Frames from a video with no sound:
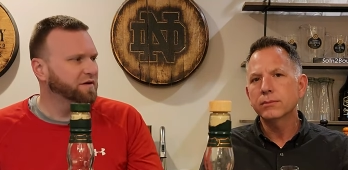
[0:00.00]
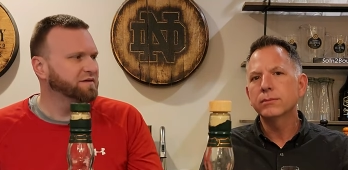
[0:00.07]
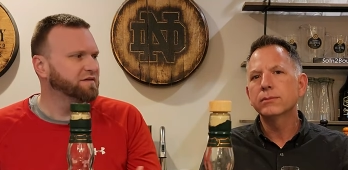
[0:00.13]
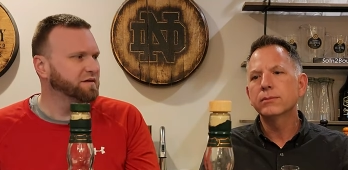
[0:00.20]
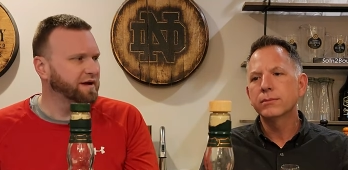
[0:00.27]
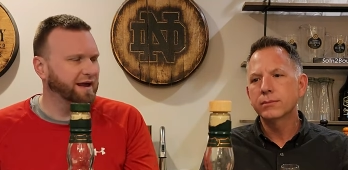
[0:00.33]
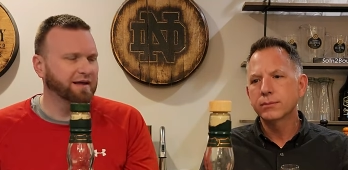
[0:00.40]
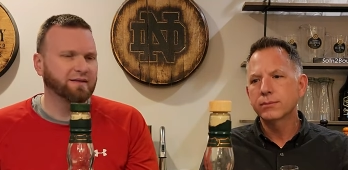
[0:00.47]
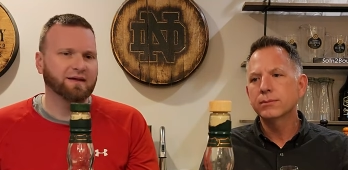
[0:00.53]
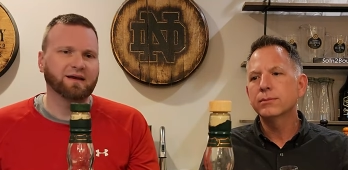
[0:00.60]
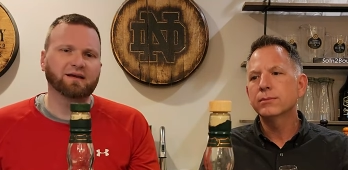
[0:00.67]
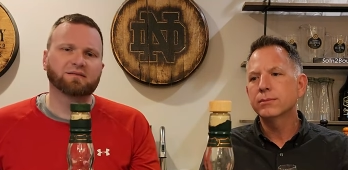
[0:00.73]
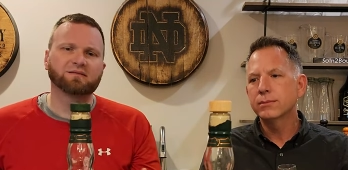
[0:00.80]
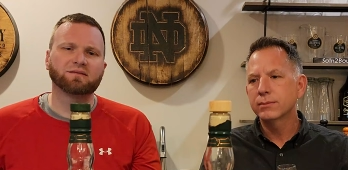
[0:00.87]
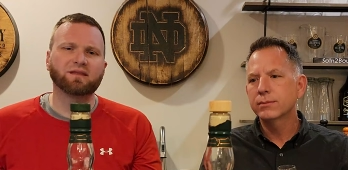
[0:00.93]
Speaker 1: It's a daily.
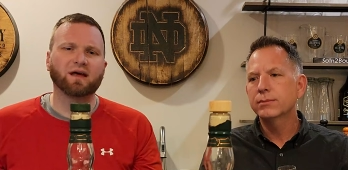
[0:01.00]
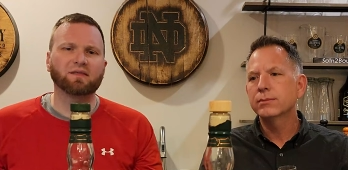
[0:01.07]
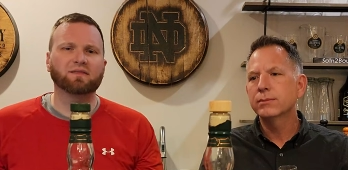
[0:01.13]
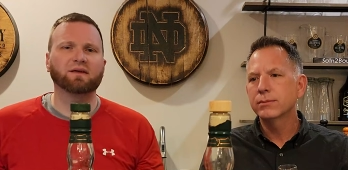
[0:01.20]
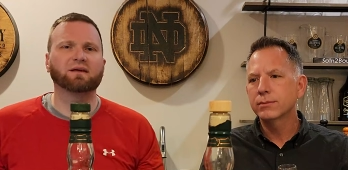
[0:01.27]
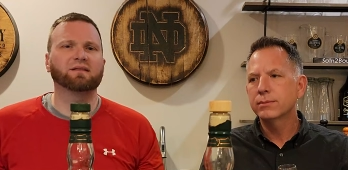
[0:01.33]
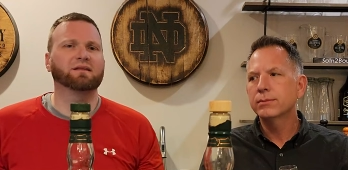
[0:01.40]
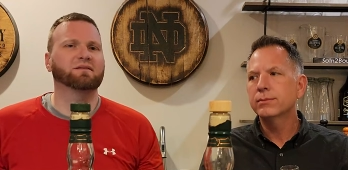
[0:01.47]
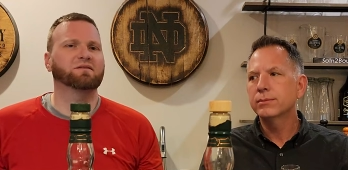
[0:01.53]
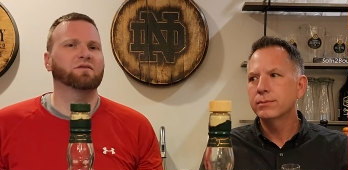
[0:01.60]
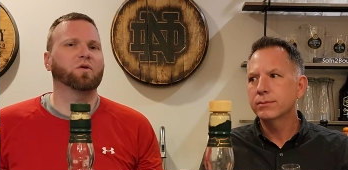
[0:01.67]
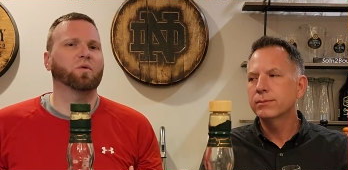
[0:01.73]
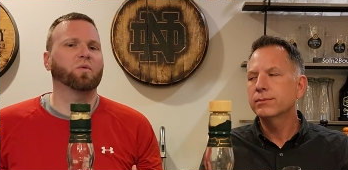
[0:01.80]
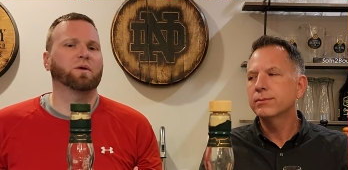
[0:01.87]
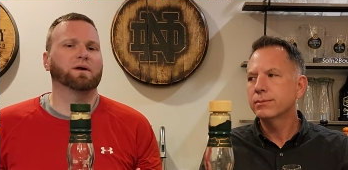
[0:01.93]
It's nothing that's
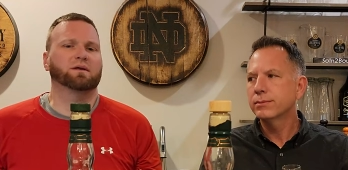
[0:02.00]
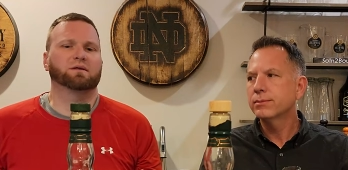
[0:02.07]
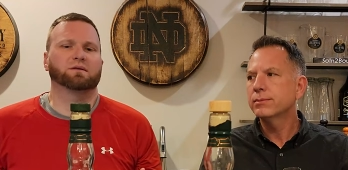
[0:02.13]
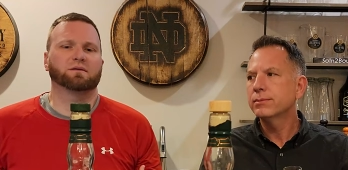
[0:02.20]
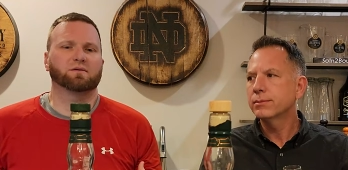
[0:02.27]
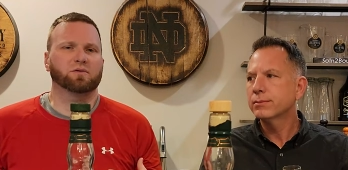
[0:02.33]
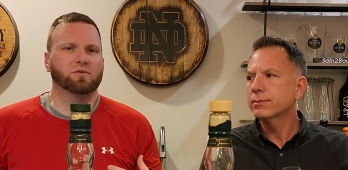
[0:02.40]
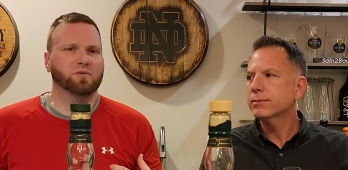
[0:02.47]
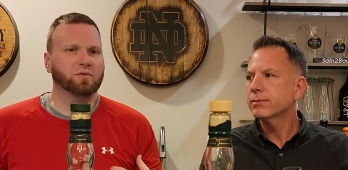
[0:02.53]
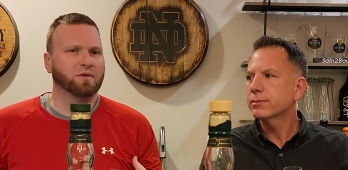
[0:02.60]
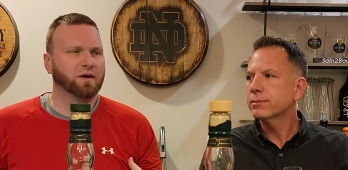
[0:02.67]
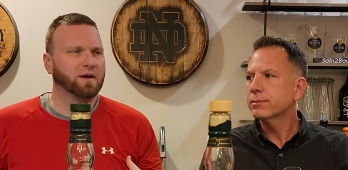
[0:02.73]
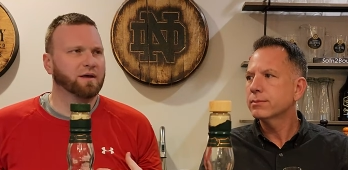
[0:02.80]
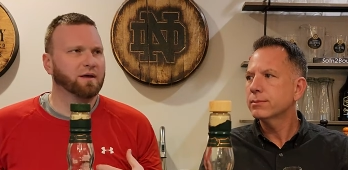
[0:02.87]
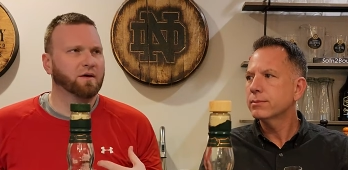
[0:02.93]
going to
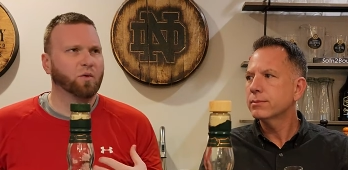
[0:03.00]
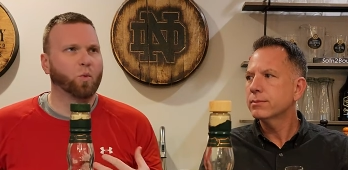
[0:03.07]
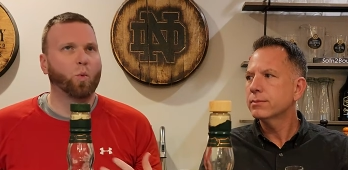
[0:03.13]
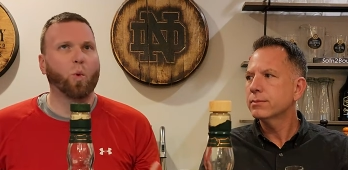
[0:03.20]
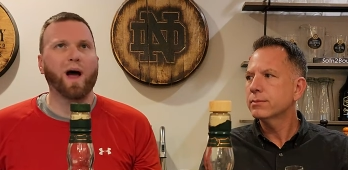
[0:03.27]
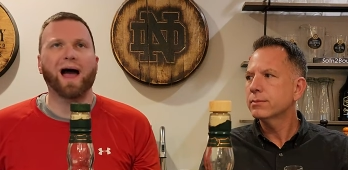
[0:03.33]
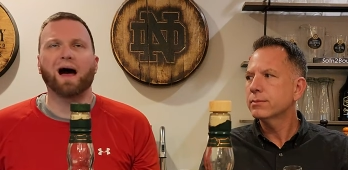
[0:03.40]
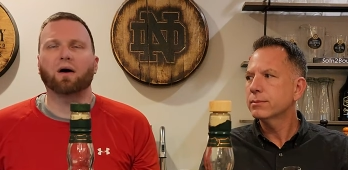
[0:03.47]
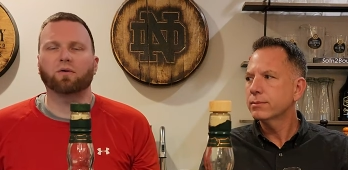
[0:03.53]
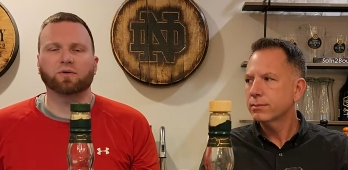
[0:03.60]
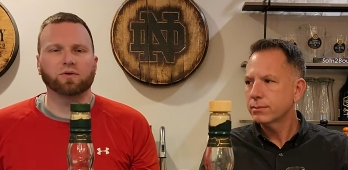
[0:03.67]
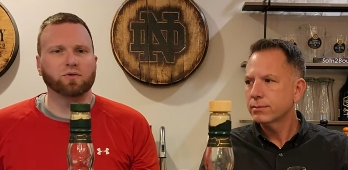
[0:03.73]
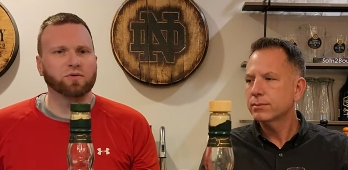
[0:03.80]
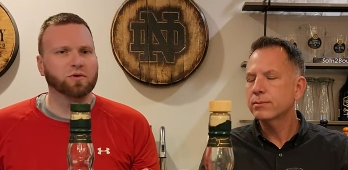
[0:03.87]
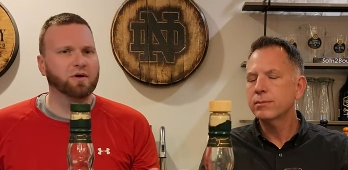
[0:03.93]
wow
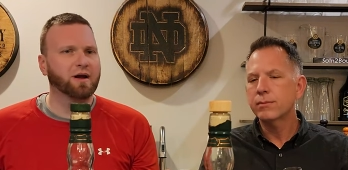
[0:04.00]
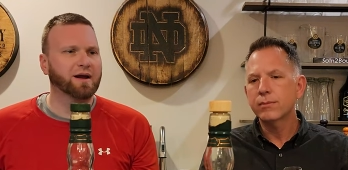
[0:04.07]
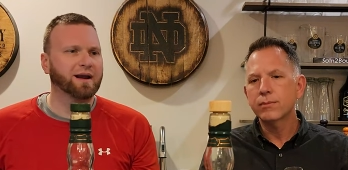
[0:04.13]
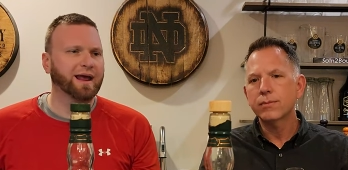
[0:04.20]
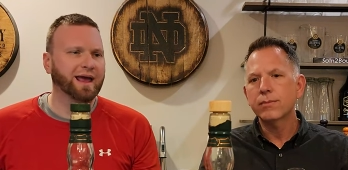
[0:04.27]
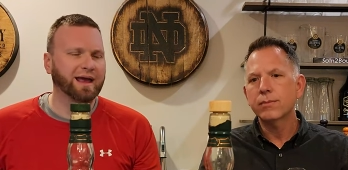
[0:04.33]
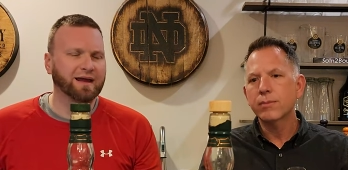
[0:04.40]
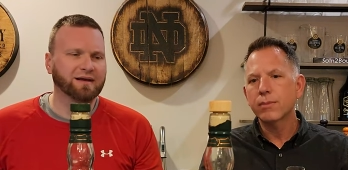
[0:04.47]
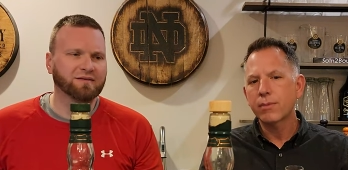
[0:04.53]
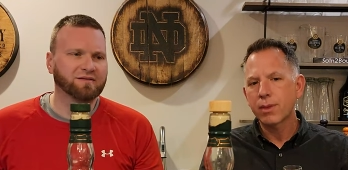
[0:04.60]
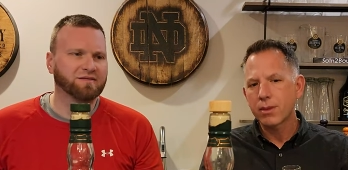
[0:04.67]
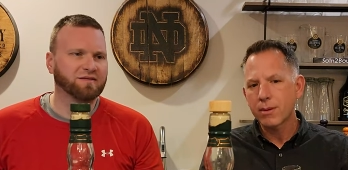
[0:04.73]
you. You're not going to hand it to